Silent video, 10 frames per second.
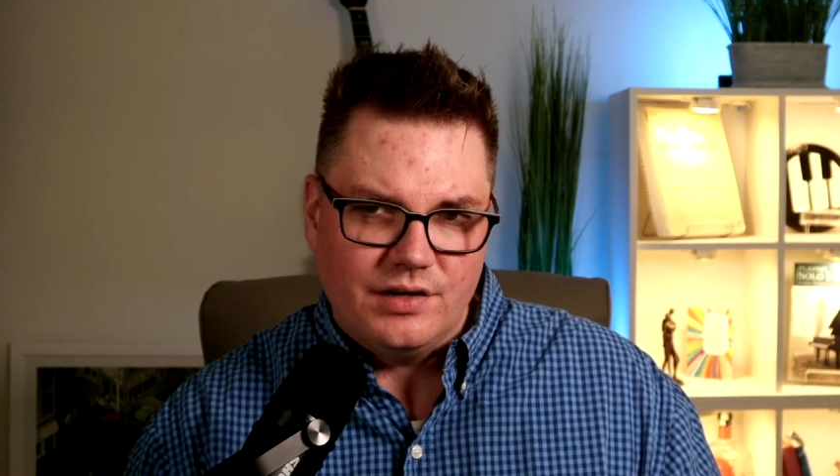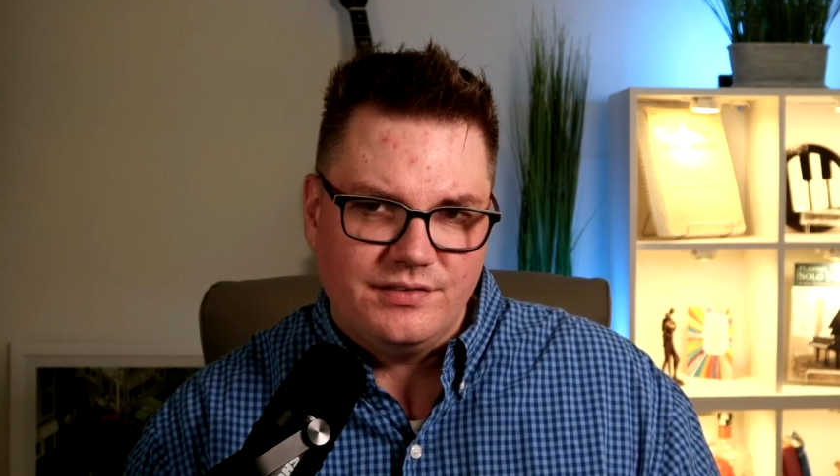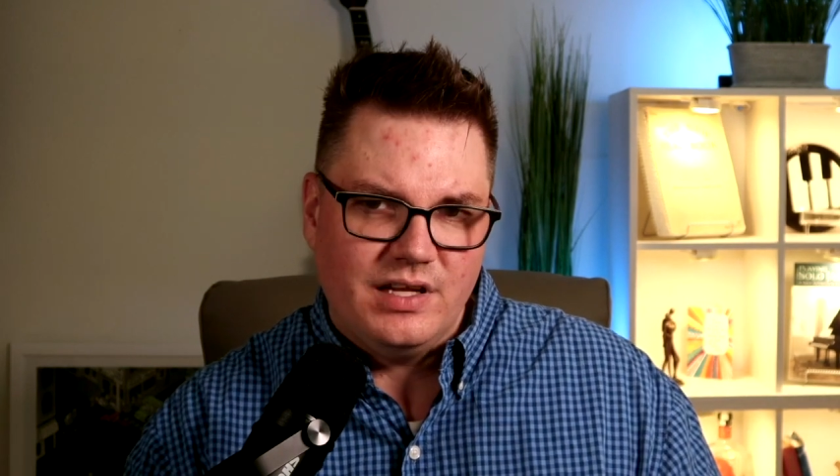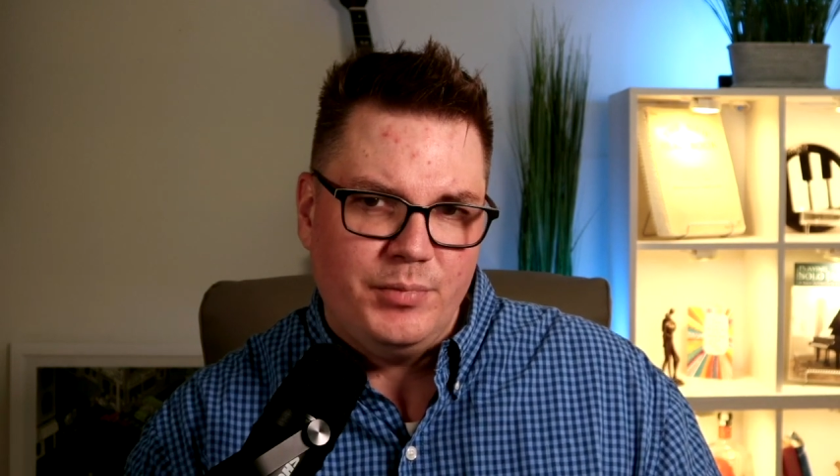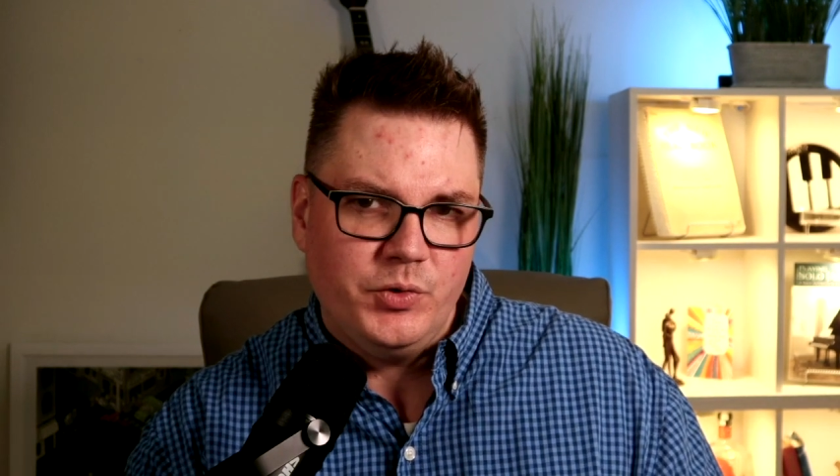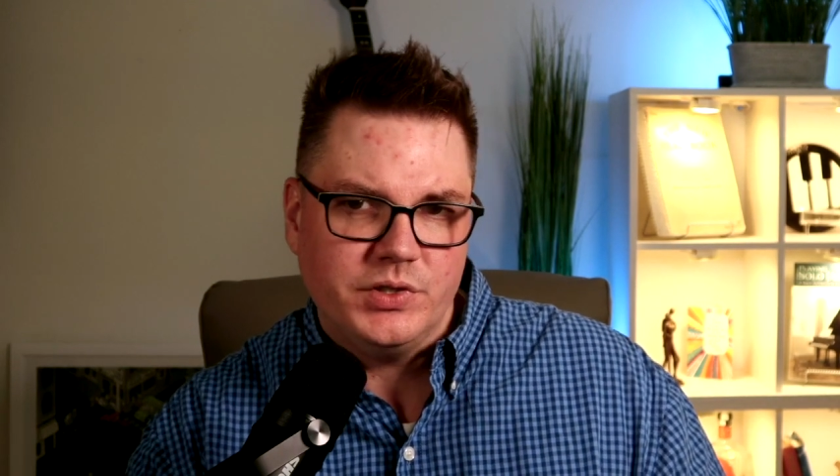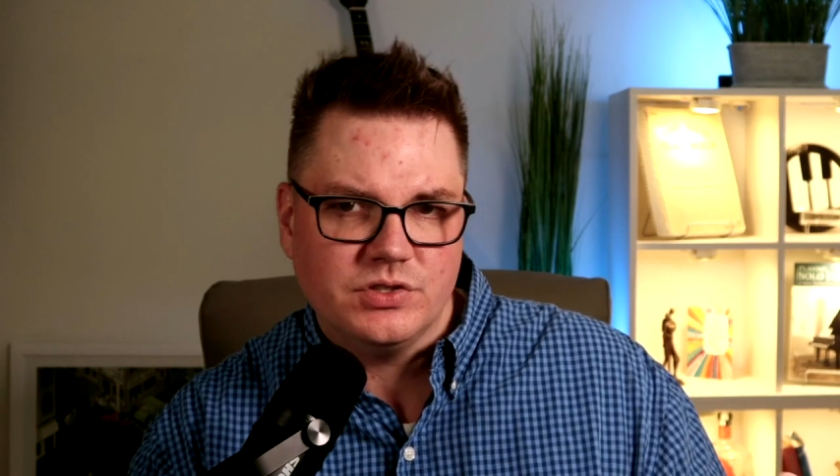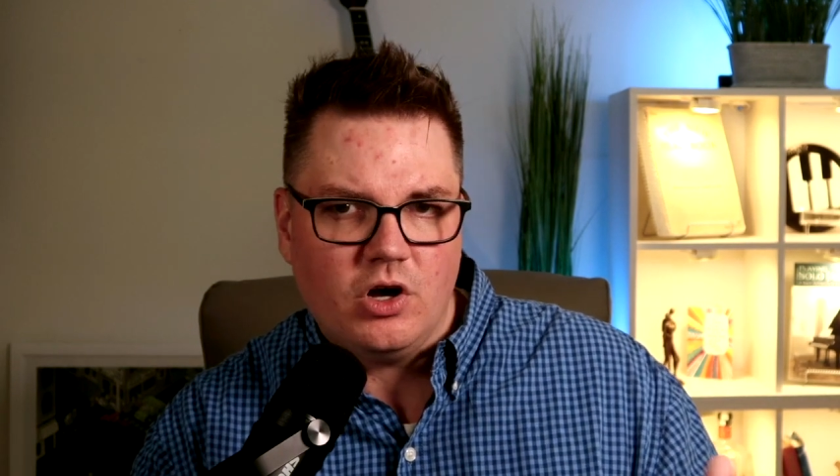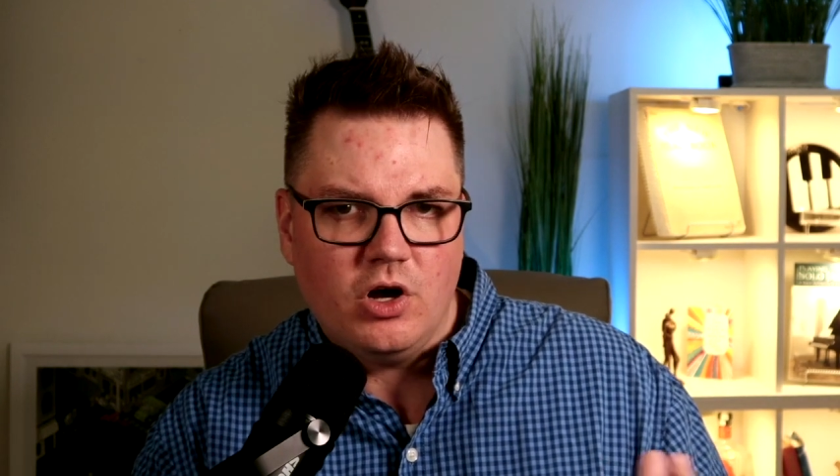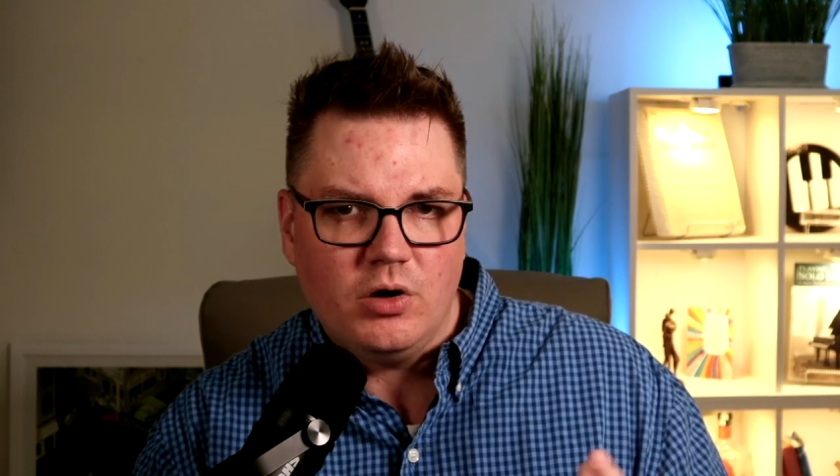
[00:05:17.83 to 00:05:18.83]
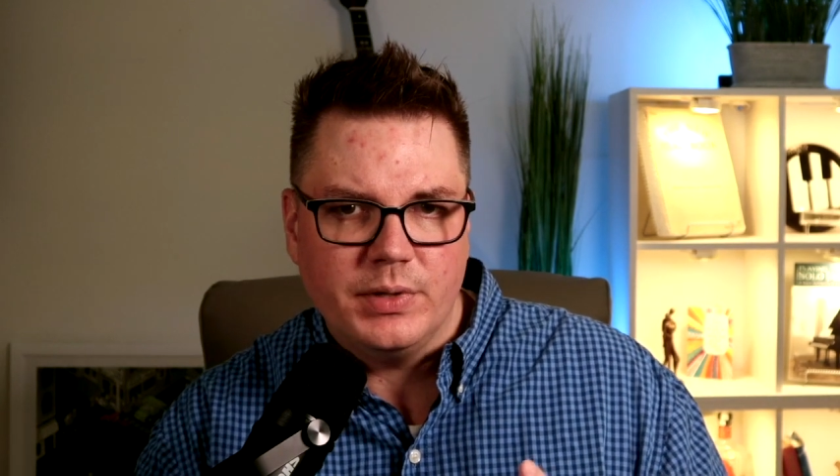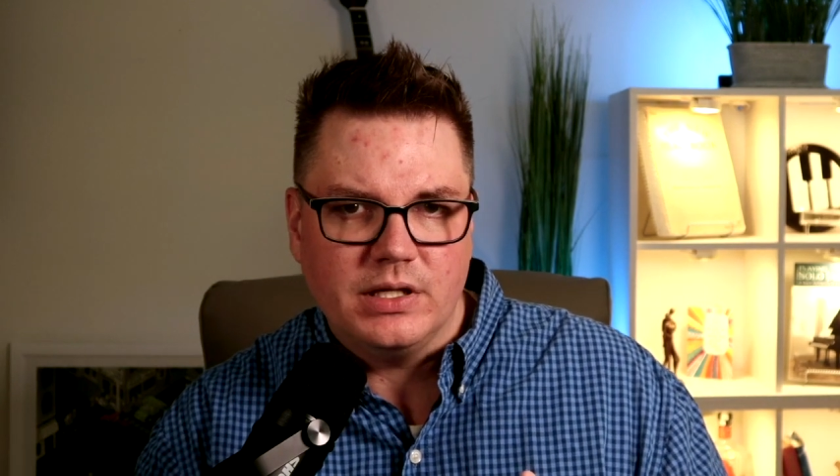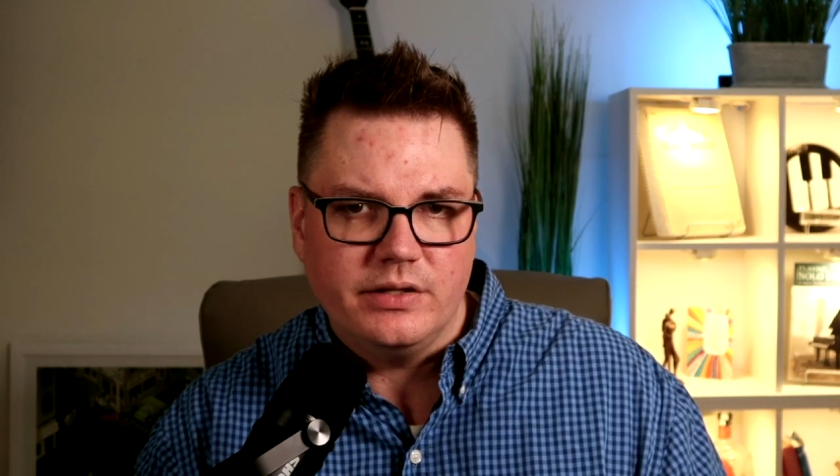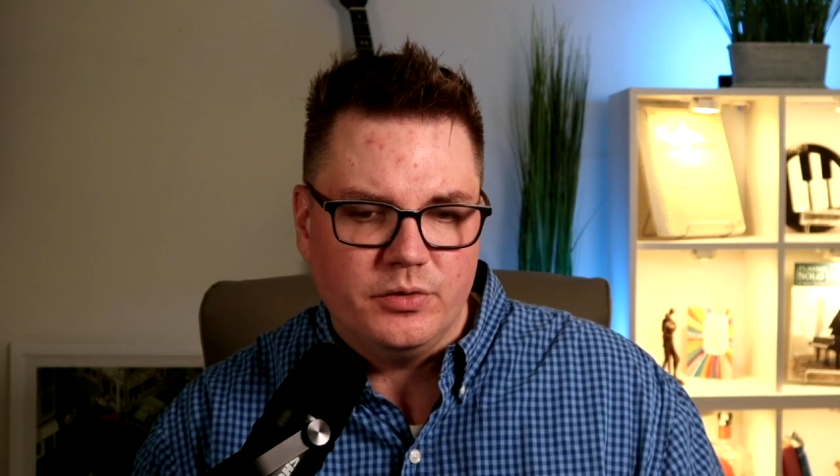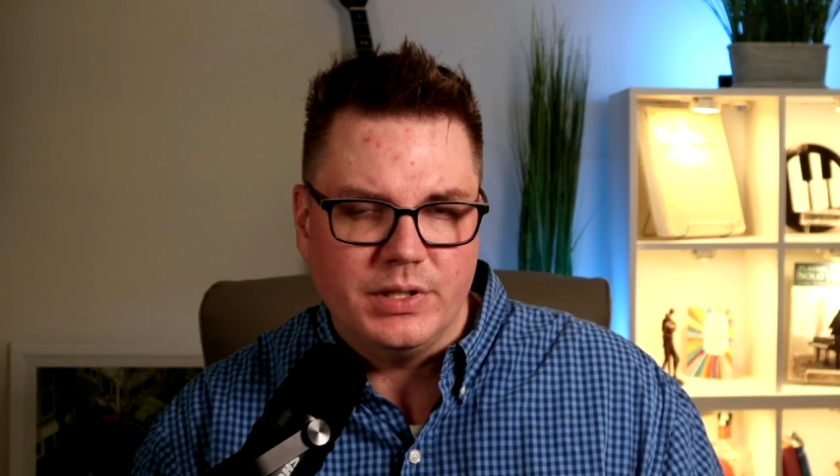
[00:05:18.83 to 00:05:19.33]
our tempo is calming a
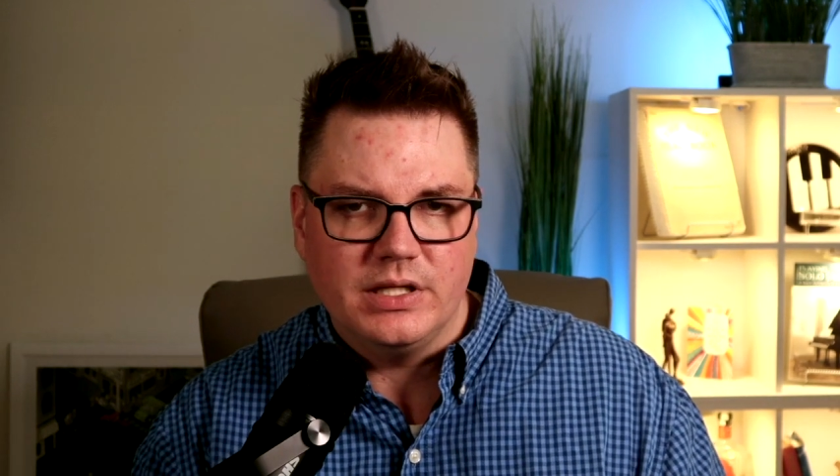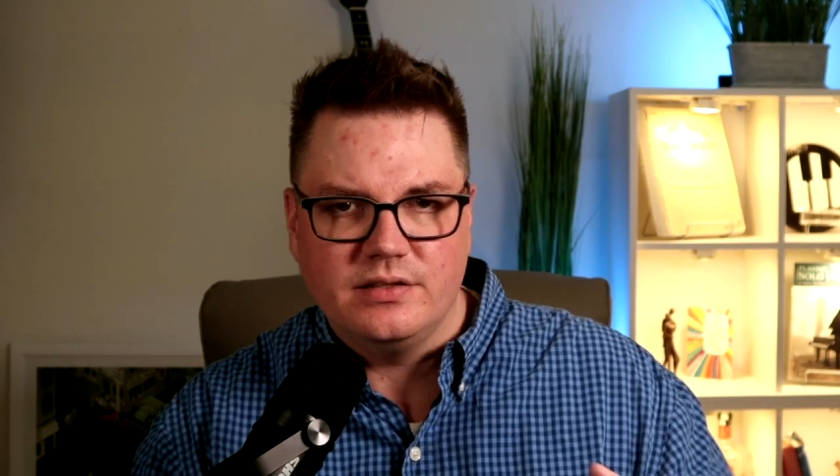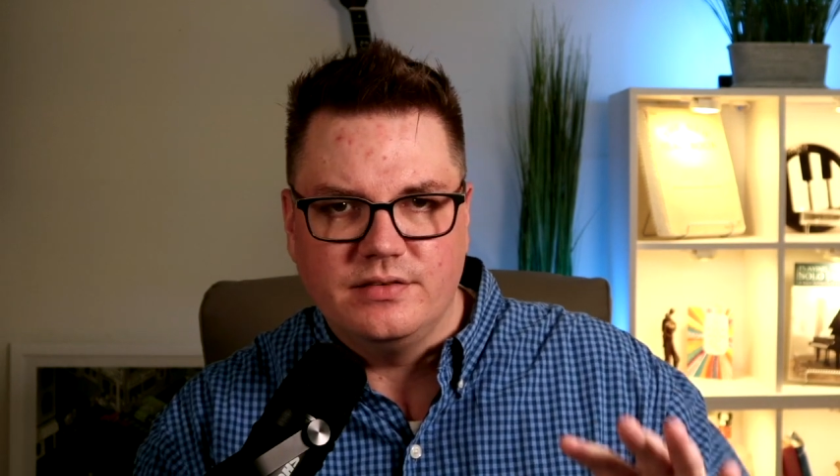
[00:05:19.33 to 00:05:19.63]
little bit,